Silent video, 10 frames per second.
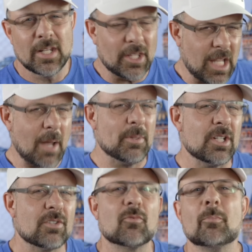Now, the
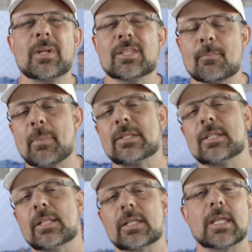competition for being the
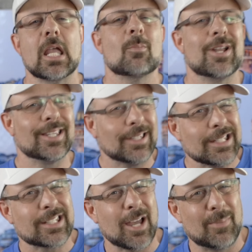best-selling camera and
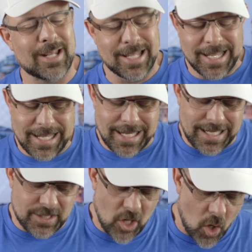lens company
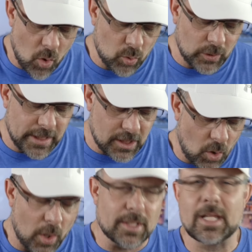is only
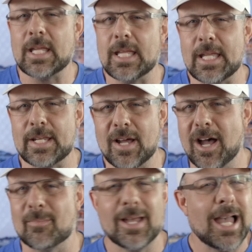going to heat
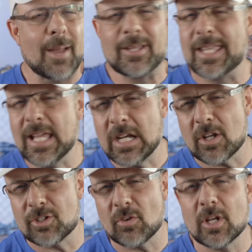up. I mean, Canon
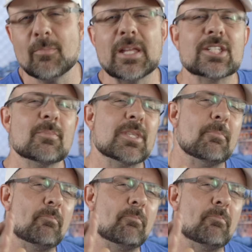and Sony make some of the